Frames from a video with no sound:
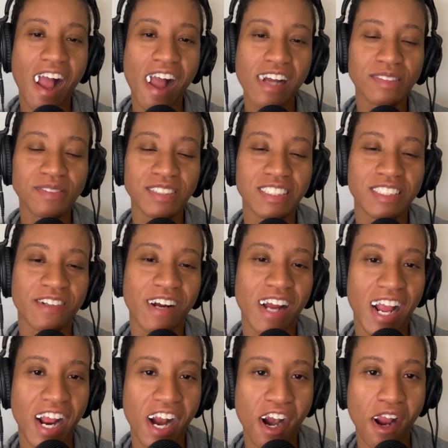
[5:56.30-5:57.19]
I was
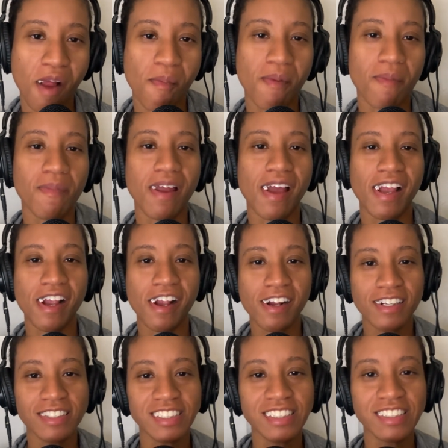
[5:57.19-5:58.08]
cracking up. I'm like,
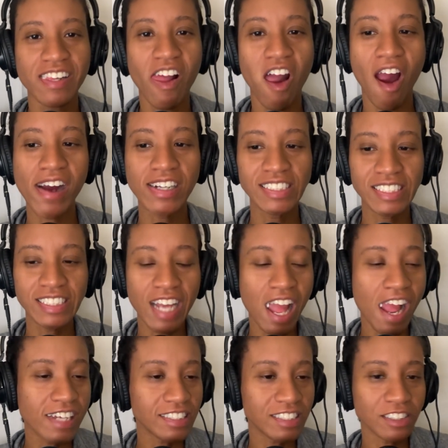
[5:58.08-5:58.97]
girl,
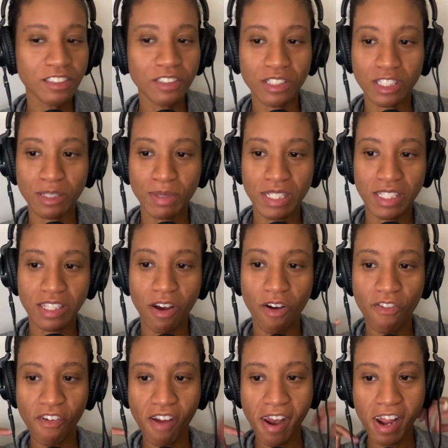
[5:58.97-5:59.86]
you used to be
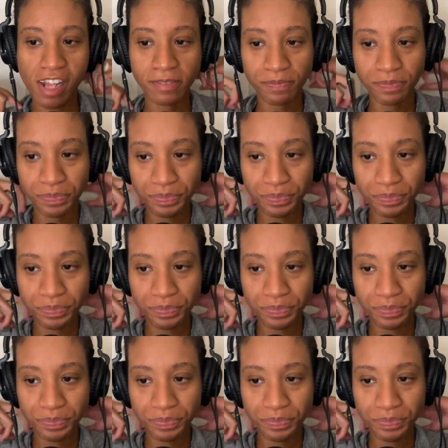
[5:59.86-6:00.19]
so funny.